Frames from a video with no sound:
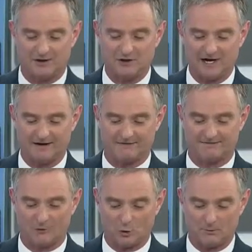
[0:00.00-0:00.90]
you have
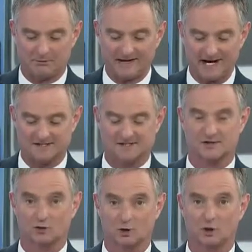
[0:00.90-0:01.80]
4 plants,
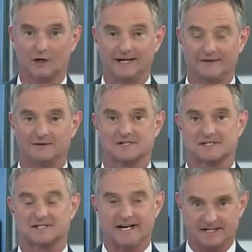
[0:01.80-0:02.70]
they're all in the
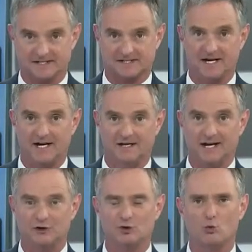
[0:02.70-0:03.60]
States.
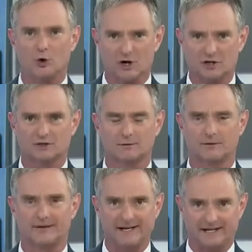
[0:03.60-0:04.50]
Now, you were
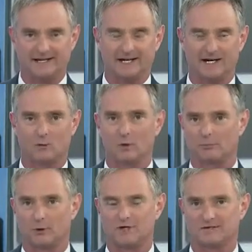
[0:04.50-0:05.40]
thinking at one
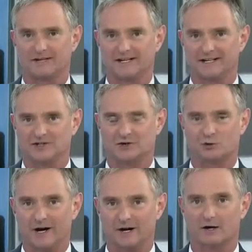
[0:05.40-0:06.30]
point of getting into the
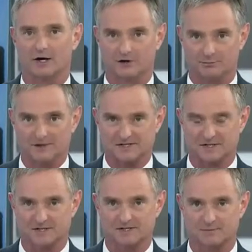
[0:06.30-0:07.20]
rare earth
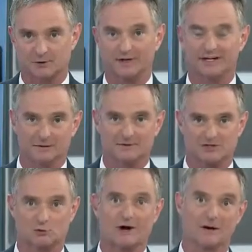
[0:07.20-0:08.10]
business. Beryllium is
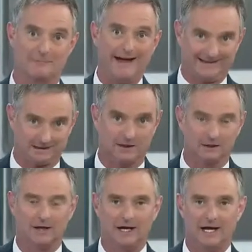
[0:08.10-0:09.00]
a rare metal,
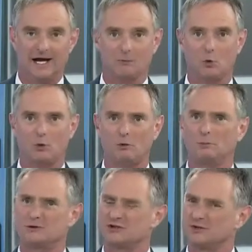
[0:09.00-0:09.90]

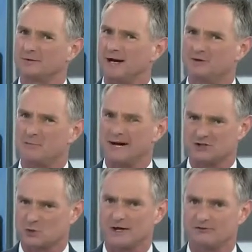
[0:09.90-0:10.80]
but have you backed
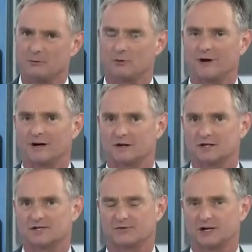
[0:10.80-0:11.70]
away from the rare
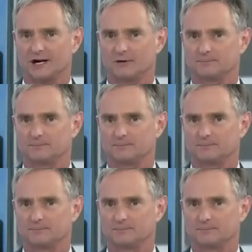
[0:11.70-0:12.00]
earths for now?